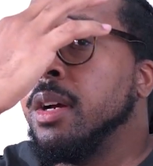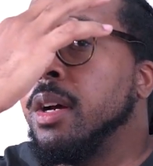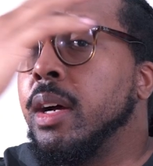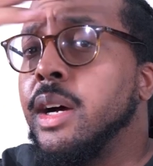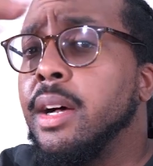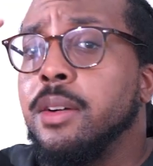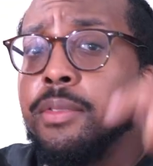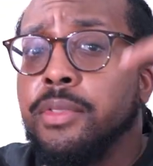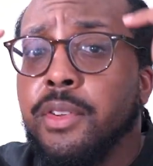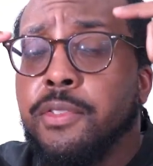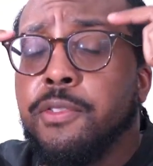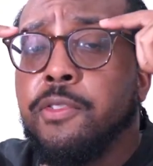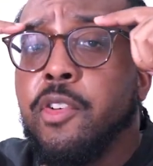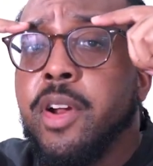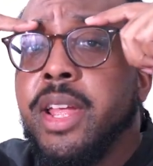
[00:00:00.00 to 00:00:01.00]
of the
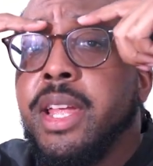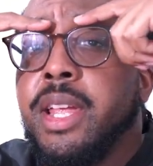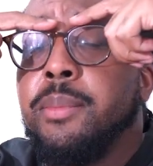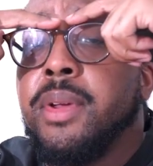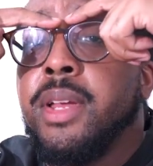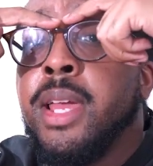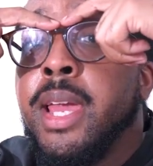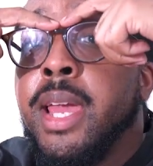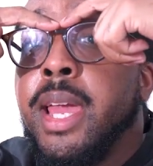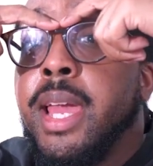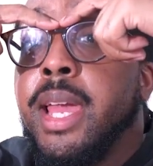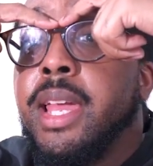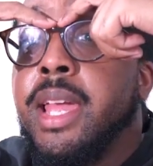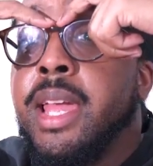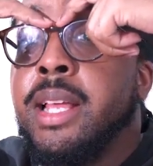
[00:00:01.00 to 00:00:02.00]
frame,
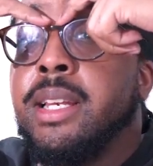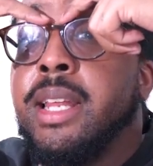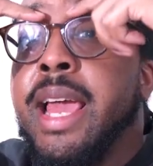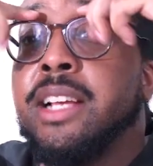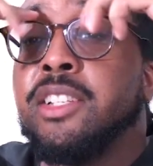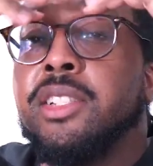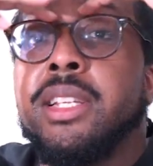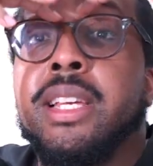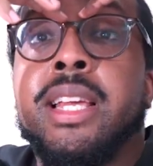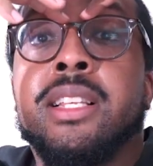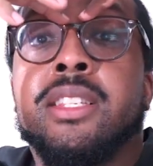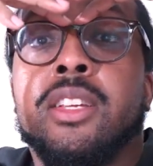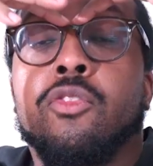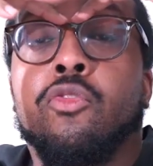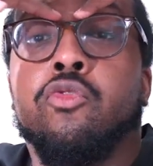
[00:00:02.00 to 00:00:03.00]
it actually
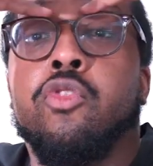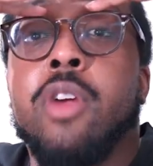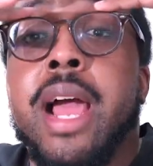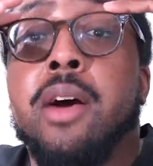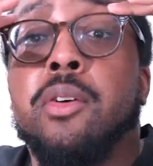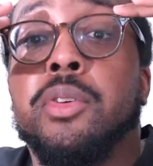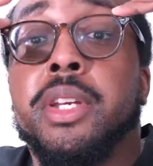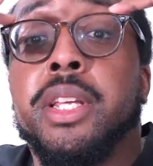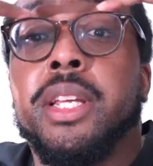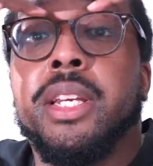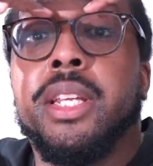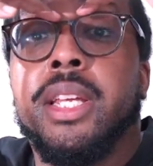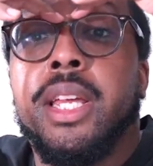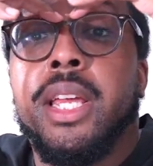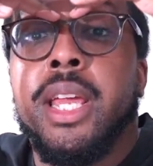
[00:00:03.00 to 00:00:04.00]
isn't
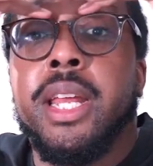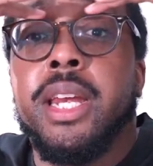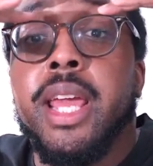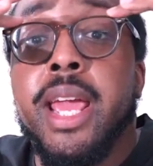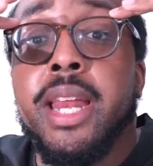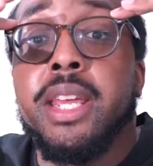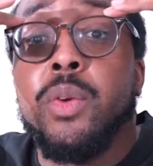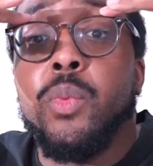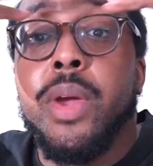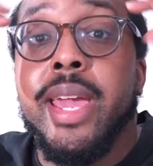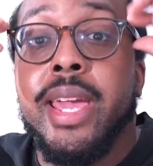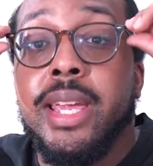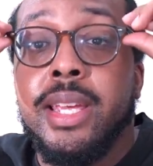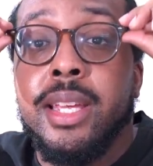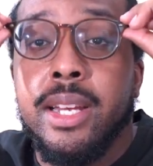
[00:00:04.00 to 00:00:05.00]
rounded in any
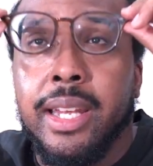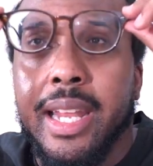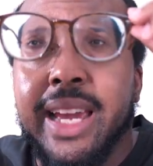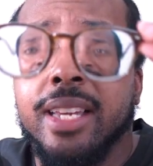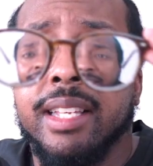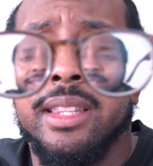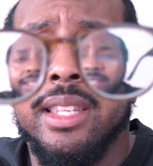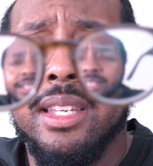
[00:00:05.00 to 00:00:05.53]
way like